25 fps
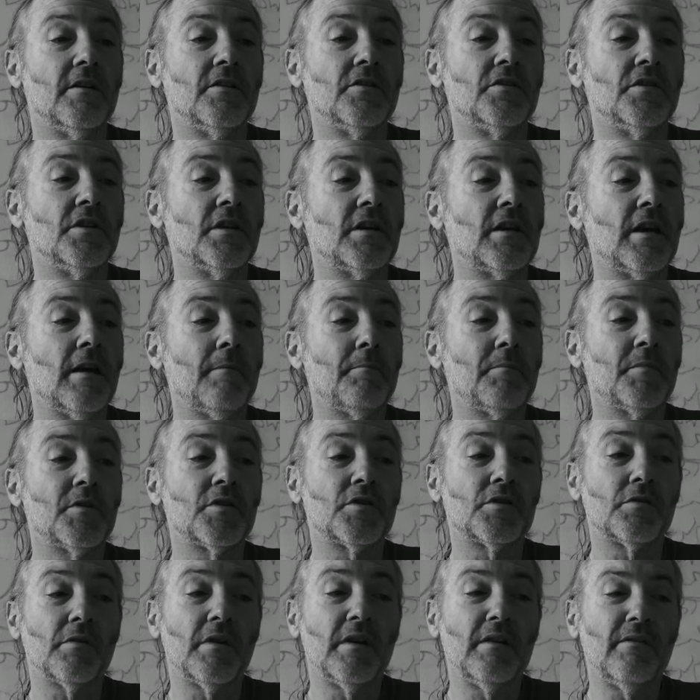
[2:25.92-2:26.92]
She kept a
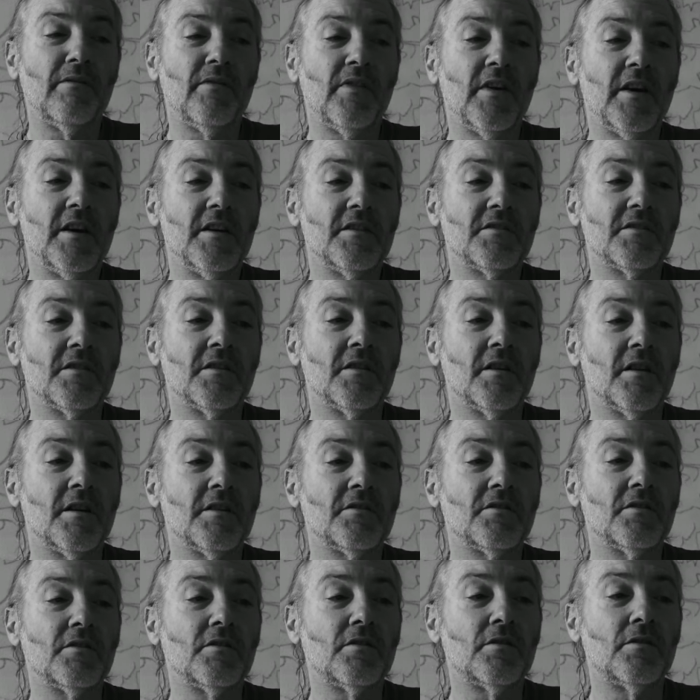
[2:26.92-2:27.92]
straight face and
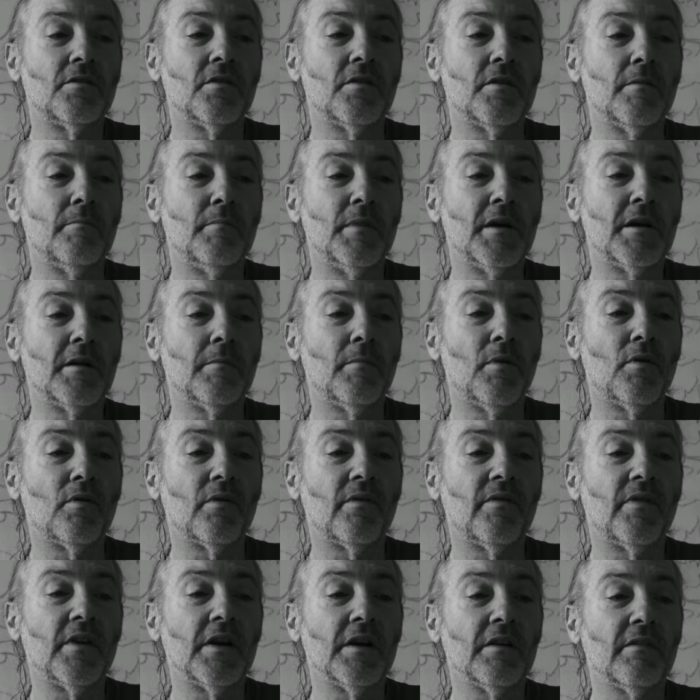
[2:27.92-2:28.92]
listened to the bit
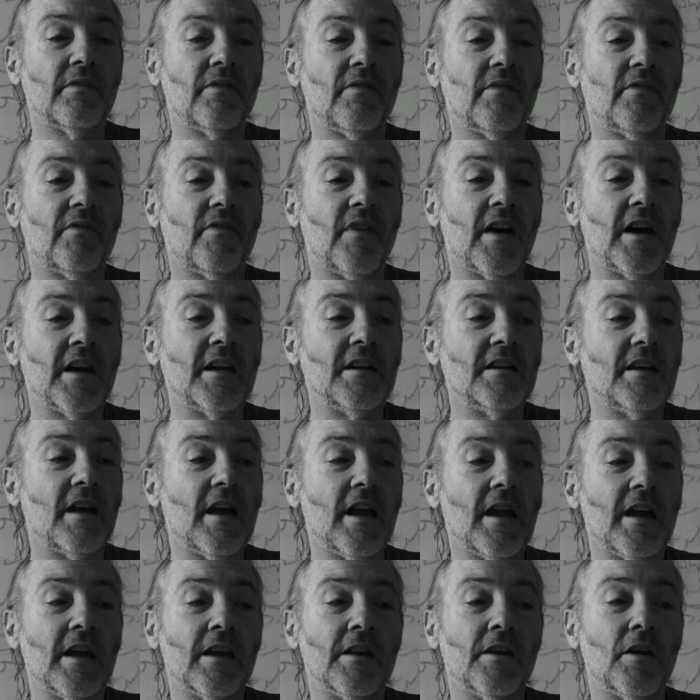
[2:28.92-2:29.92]
about fair fight
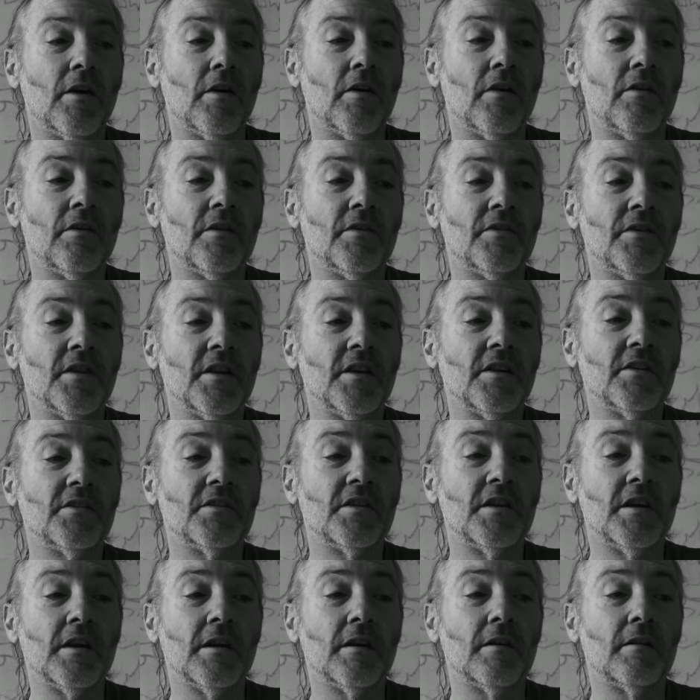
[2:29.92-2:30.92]
and all the things
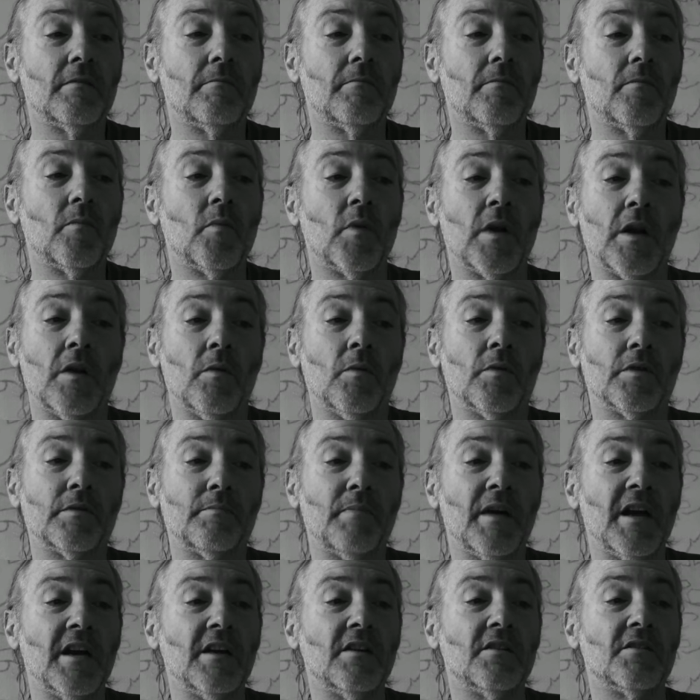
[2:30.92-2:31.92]
he was
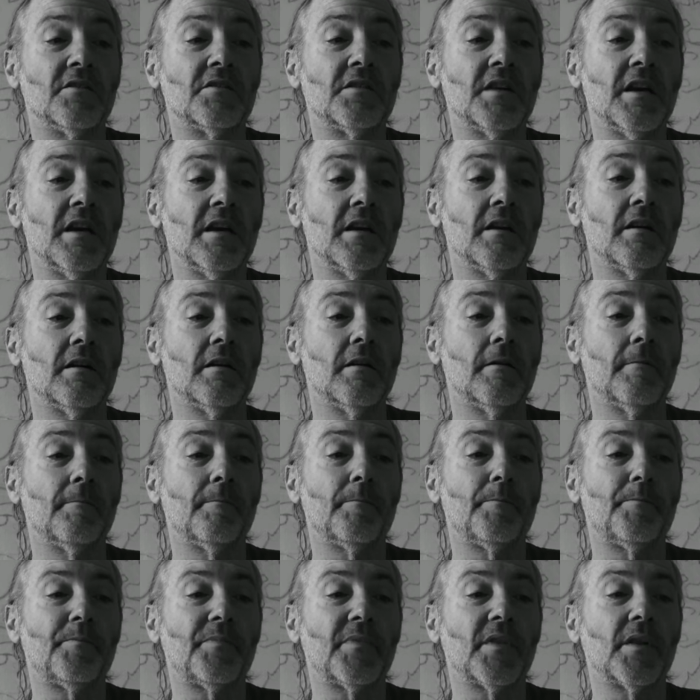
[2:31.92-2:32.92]
paid to say.
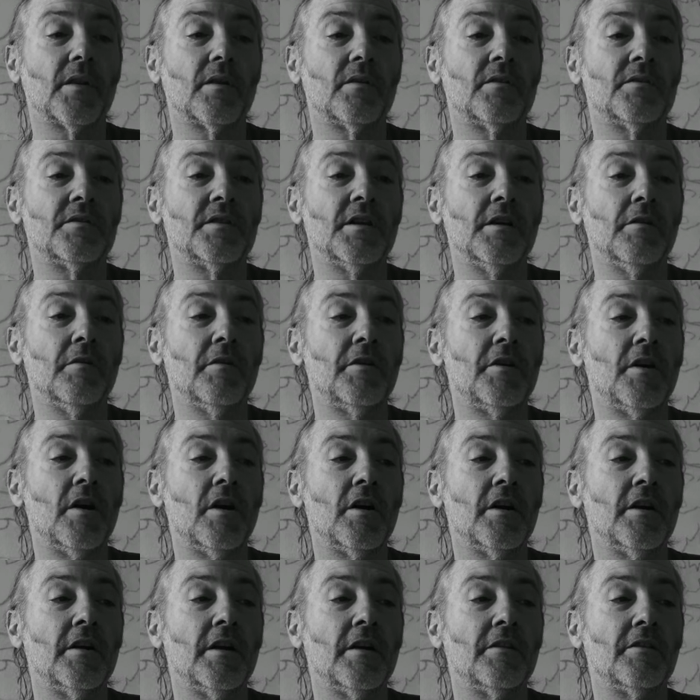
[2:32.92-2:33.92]
Zara
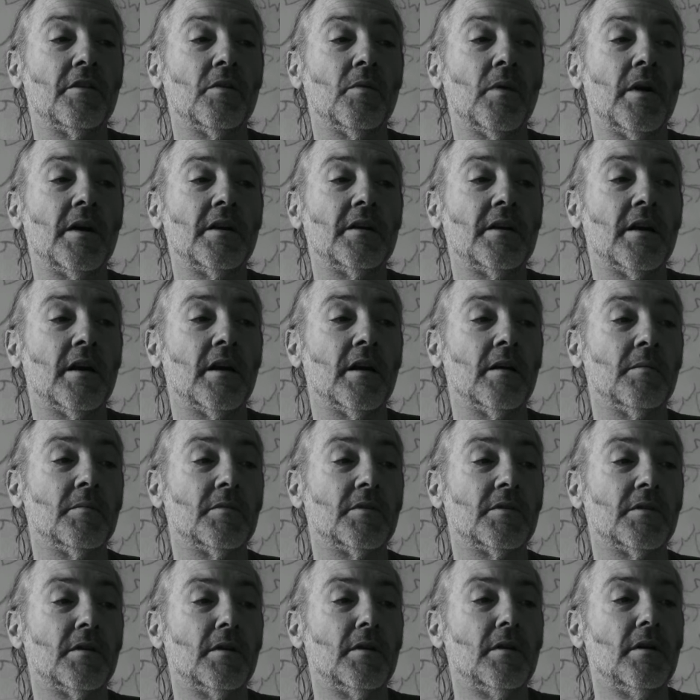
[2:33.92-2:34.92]
nodded at the right
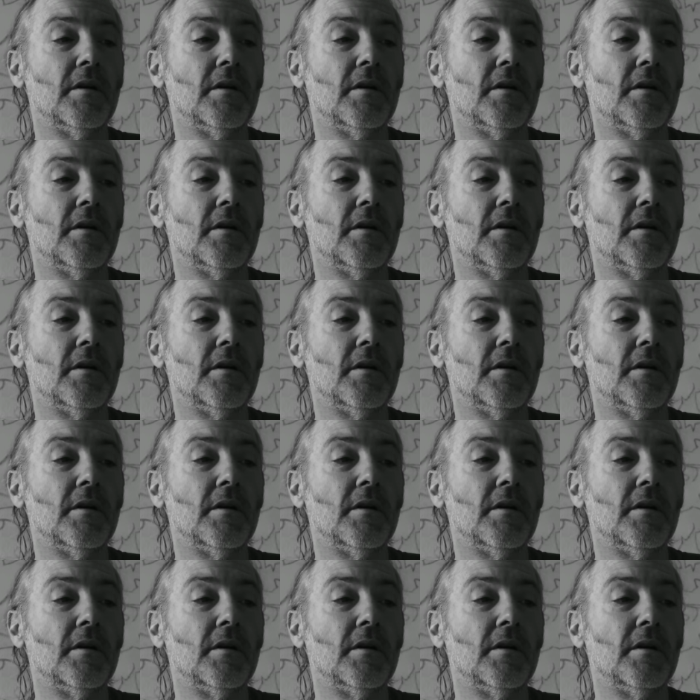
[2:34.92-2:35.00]
times.